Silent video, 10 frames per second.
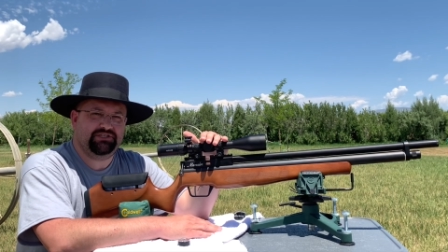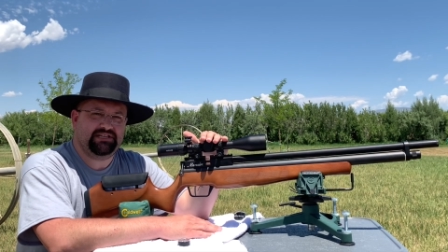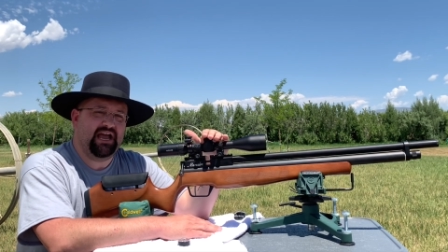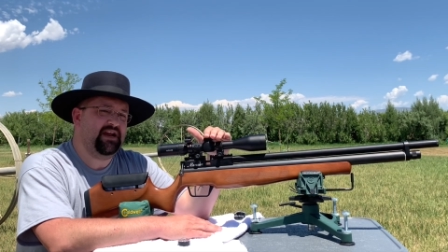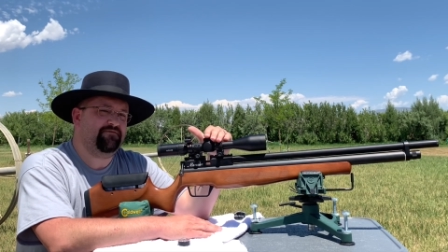
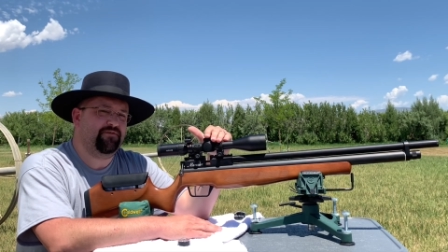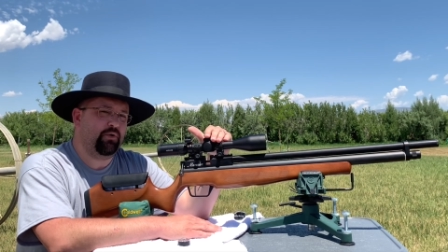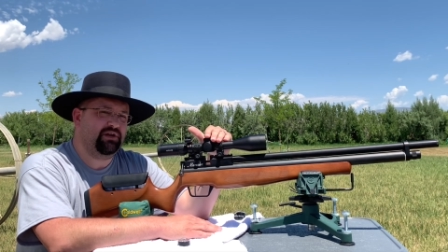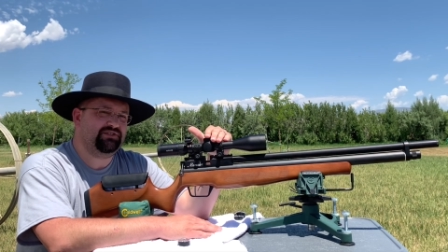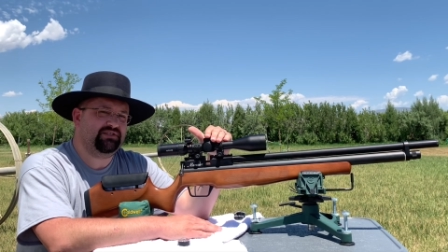side
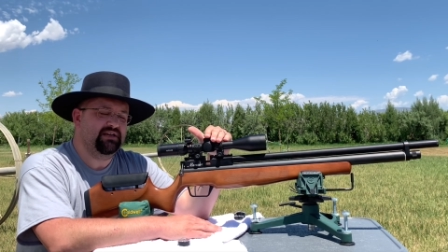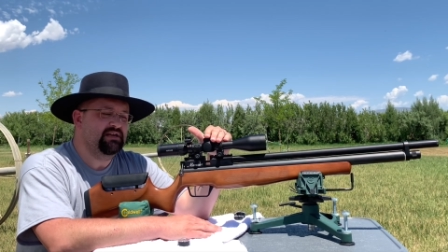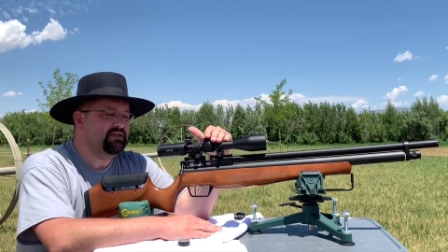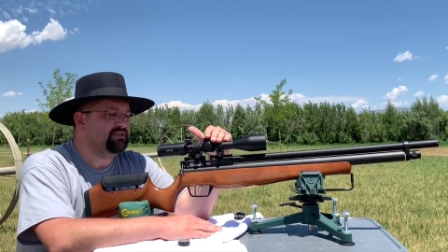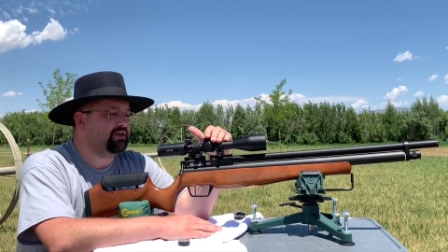focus
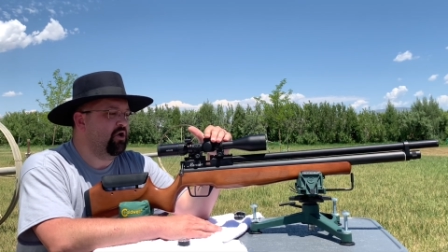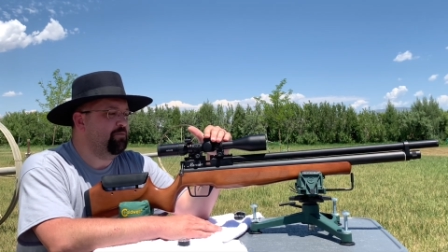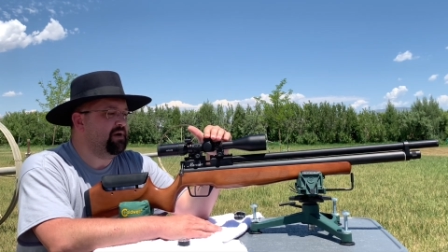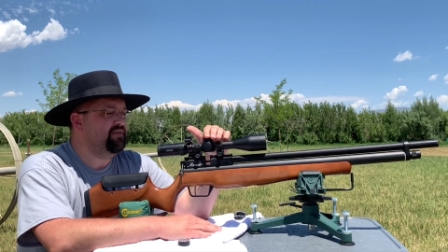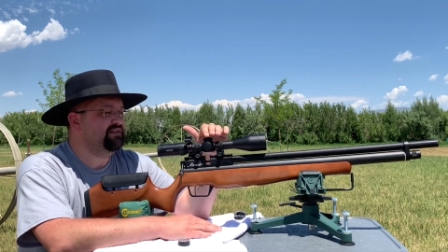
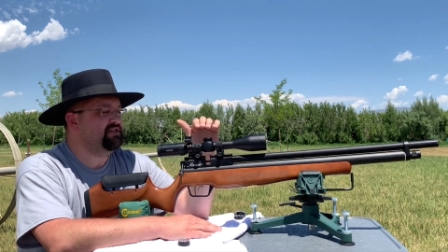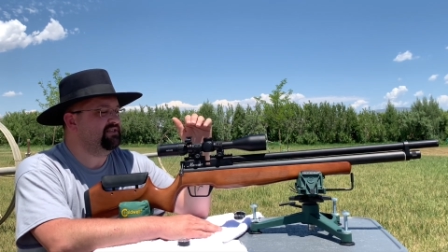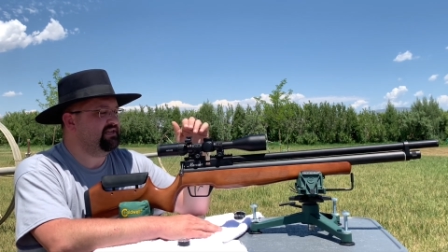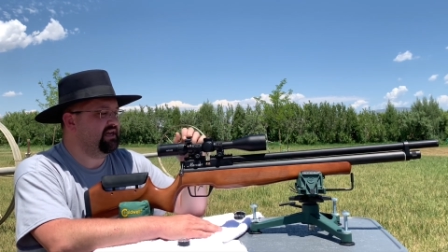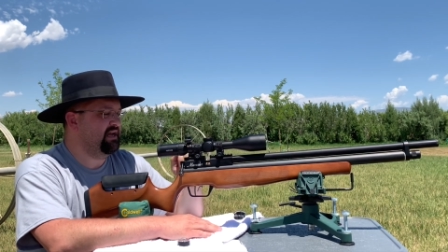scope, and this
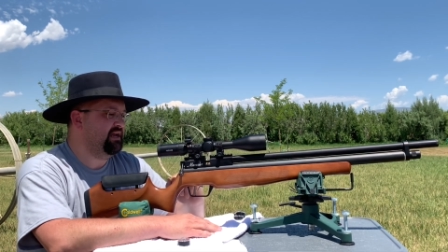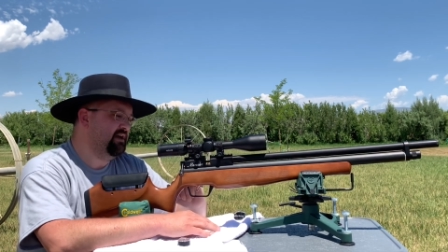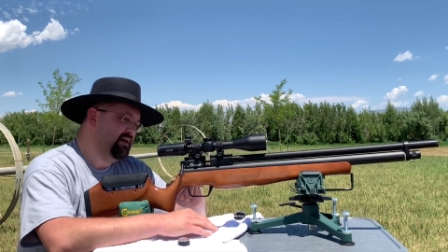is a